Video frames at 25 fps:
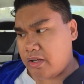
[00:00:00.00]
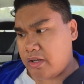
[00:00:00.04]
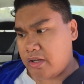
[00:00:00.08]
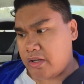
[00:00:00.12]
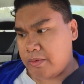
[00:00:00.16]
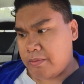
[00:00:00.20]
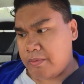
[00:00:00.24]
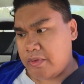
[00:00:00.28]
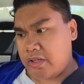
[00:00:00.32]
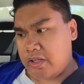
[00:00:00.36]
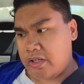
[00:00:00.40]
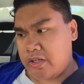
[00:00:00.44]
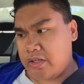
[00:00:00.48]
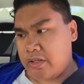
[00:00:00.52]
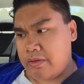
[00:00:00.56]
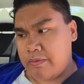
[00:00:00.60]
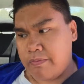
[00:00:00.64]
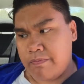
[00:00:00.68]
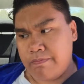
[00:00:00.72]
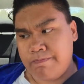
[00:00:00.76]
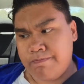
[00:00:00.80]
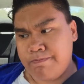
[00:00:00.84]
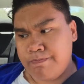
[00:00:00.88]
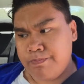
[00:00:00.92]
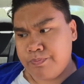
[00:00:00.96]
I mean,
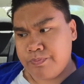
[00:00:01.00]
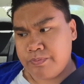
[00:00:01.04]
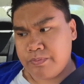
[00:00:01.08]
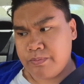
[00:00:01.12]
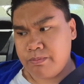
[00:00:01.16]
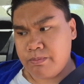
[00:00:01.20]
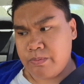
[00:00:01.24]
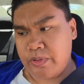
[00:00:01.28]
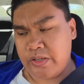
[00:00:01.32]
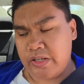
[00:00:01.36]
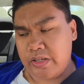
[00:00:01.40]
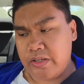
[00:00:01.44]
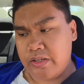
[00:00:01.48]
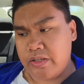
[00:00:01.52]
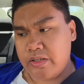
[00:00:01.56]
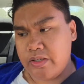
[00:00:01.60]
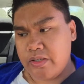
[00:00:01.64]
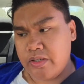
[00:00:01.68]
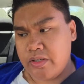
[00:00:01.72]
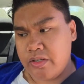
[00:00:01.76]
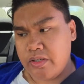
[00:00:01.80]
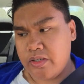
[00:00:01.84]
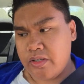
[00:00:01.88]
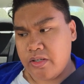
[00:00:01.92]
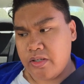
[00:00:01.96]
but
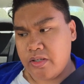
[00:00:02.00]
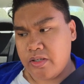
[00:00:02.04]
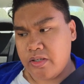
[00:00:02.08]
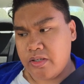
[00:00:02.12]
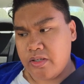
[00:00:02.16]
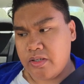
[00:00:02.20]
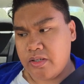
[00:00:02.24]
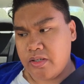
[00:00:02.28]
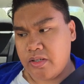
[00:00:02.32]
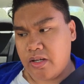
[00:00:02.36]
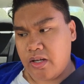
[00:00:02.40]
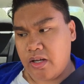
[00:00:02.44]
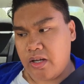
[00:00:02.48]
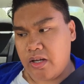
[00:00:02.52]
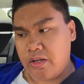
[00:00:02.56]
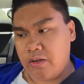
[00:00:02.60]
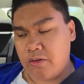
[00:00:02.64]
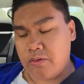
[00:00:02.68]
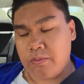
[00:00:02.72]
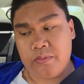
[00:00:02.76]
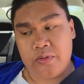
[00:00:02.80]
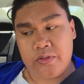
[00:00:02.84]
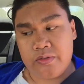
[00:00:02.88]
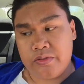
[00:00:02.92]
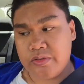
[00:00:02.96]
I
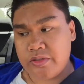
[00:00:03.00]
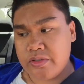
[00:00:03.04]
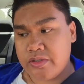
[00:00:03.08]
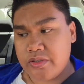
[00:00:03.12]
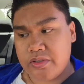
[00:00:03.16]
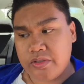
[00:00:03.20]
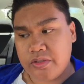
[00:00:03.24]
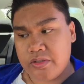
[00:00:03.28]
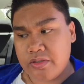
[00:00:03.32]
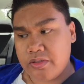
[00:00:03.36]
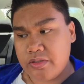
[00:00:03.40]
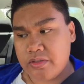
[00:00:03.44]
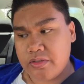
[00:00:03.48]
almost